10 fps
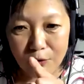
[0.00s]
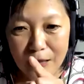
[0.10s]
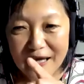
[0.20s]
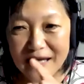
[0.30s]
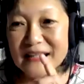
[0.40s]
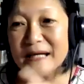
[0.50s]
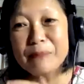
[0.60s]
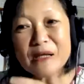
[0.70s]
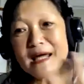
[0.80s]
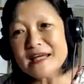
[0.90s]
And he
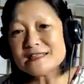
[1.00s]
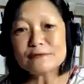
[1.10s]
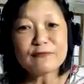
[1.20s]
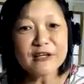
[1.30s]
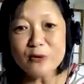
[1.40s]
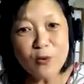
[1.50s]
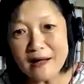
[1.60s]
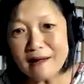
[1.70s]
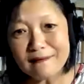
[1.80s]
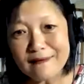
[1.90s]
plays very
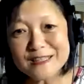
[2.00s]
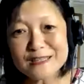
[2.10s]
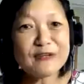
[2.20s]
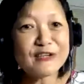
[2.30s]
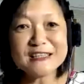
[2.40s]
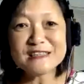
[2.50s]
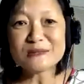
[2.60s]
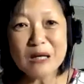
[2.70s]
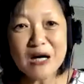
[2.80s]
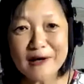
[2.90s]
well. He's very
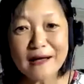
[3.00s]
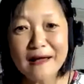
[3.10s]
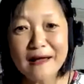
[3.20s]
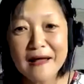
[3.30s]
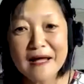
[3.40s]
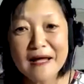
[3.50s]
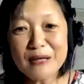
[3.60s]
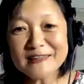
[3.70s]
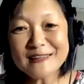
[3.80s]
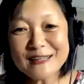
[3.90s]
smart, but
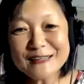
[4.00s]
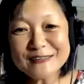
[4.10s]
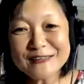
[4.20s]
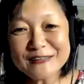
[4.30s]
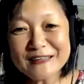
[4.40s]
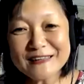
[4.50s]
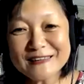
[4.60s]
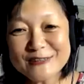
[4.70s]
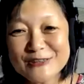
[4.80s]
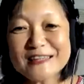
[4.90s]
he's
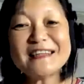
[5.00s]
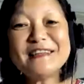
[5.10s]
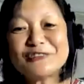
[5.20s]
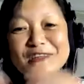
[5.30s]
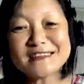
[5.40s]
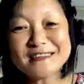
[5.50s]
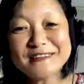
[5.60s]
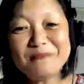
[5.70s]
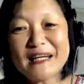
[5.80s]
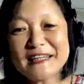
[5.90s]
just interested in
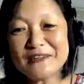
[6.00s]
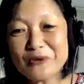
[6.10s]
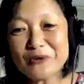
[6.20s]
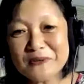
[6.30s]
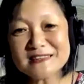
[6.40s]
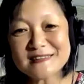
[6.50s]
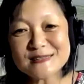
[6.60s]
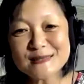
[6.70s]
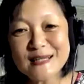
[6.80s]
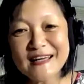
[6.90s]
making noises
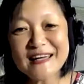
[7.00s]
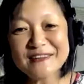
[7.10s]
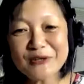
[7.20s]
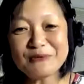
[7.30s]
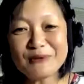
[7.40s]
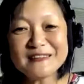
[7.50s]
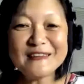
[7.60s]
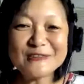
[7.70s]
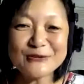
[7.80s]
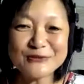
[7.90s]
and not really
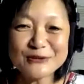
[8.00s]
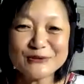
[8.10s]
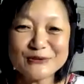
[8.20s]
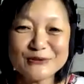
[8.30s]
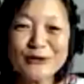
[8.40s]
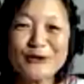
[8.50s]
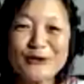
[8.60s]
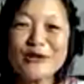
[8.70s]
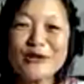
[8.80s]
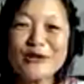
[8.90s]
to, to, to look.
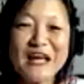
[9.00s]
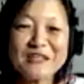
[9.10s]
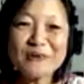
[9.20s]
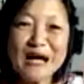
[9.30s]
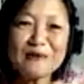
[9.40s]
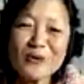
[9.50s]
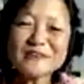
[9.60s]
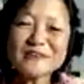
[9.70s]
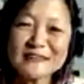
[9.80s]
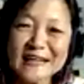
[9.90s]
So so I want to
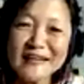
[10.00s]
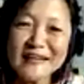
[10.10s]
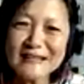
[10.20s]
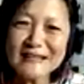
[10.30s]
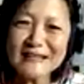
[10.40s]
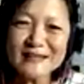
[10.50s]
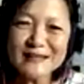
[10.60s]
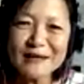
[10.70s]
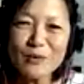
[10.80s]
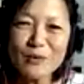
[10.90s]
say it, it it
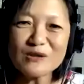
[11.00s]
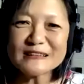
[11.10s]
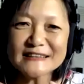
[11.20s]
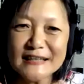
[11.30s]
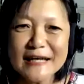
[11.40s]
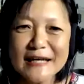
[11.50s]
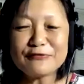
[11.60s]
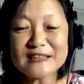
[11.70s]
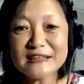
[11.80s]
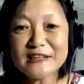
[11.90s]
will save the
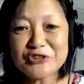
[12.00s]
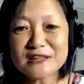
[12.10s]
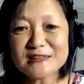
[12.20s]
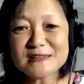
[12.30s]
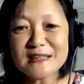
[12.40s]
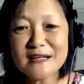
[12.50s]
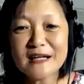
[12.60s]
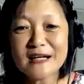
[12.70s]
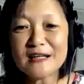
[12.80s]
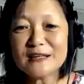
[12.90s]
teachers
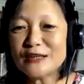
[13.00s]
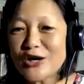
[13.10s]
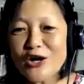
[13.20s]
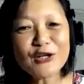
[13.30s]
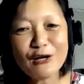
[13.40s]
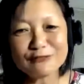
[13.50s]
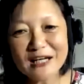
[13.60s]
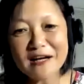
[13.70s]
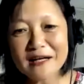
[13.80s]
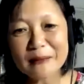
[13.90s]
a lot of
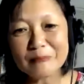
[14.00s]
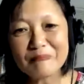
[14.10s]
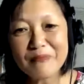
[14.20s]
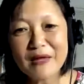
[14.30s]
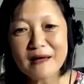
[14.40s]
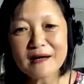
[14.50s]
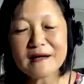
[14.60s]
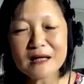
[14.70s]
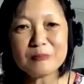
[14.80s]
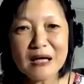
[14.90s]
time
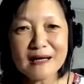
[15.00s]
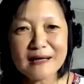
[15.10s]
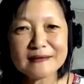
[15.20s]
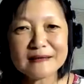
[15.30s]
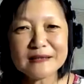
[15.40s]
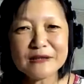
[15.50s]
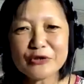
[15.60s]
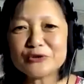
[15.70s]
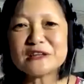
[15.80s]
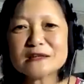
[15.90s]
um, and you know
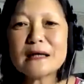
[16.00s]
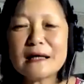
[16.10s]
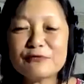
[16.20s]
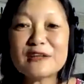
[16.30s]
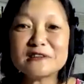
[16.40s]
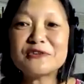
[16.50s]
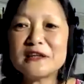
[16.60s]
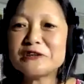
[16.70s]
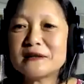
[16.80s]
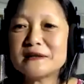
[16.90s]
just
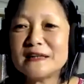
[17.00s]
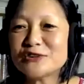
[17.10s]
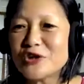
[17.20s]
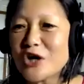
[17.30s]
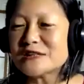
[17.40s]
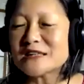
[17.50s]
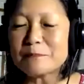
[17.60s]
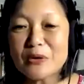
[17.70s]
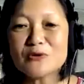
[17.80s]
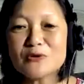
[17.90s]
frustration it's not
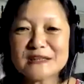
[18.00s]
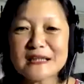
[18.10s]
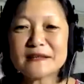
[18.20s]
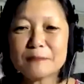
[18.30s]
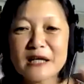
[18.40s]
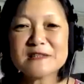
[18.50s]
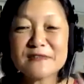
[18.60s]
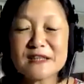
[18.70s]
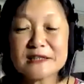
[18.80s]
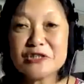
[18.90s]
supposed to take the place of the
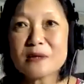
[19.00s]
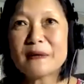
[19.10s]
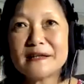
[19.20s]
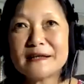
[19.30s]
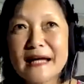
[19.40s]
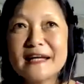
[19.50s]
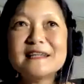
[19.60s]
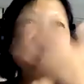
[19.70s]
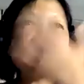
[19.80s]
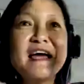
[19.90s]
teacher but in case
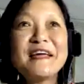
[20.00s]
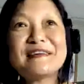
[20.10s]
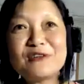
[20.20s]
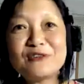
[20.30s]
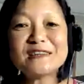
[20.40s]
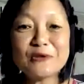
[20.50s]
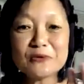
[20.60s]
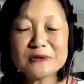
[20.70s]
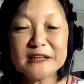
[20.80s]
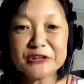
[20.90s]
there is no
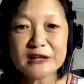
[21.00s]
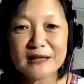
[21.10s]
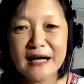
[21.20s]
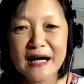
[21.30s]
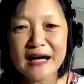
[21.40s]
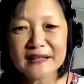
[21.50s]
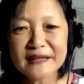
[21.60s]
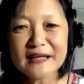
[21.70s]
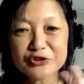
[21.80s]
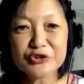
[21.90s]
teacher i think
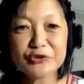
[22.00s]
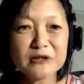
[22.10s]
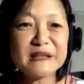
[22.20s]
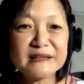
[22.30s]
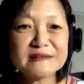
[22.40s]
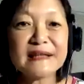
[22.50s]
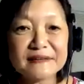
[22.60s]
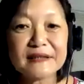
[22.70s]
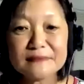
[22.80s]
it sure beats nothing